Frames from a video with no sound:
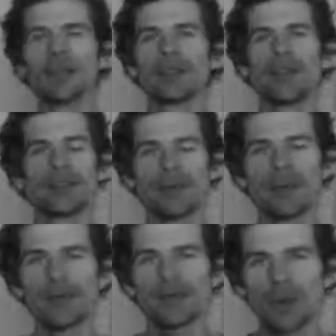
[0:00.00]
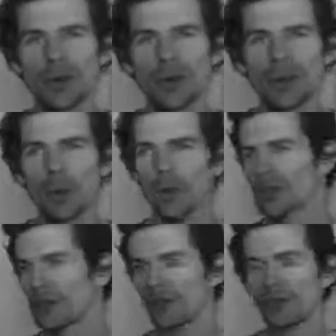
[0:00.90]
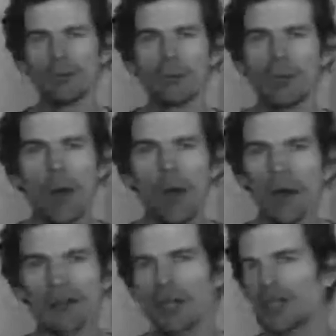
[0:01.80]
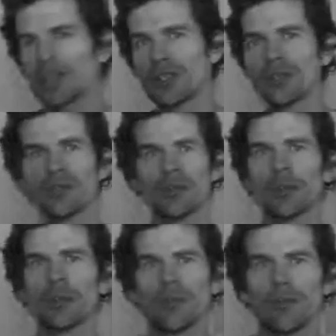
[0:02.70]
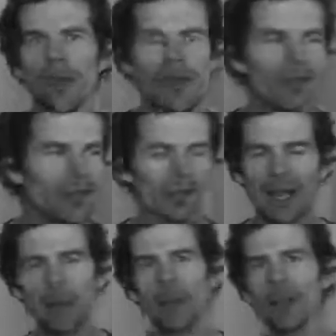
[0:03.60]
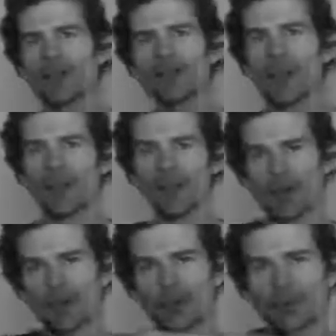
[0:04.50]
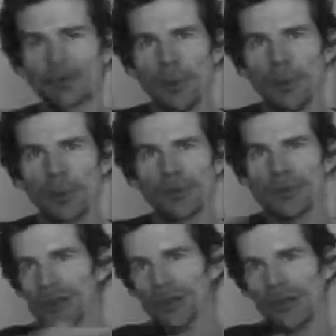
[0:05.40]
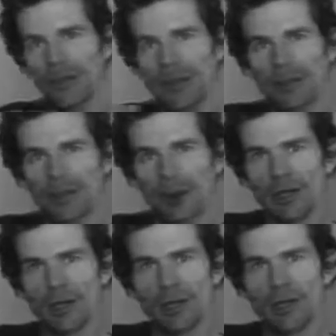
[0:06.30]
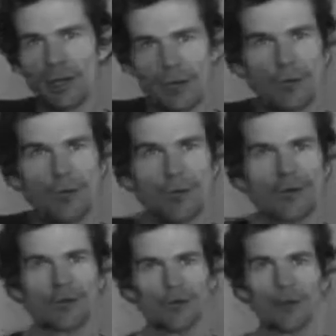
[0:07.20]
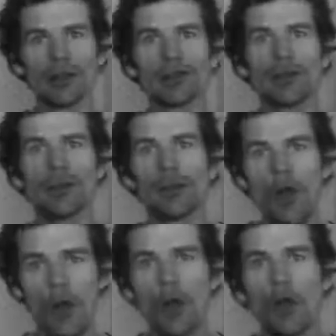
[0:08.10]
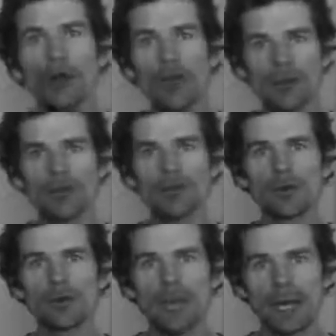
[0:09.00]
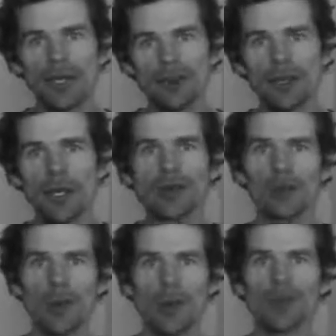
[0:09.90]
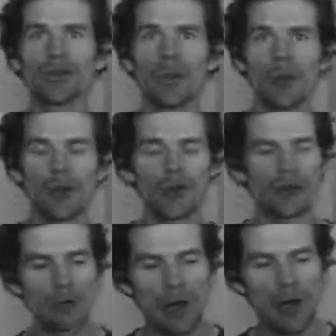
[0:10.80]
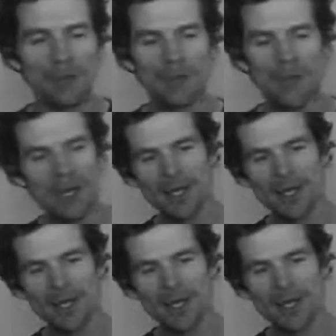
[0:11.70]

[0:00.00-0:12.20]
So I definitely enjoy that, watching the hydration, the fat intake, carbohydrate intake, and all those little experiments to see that gradual improvement relative to your own individual potential. So anyway, this morning on the climb,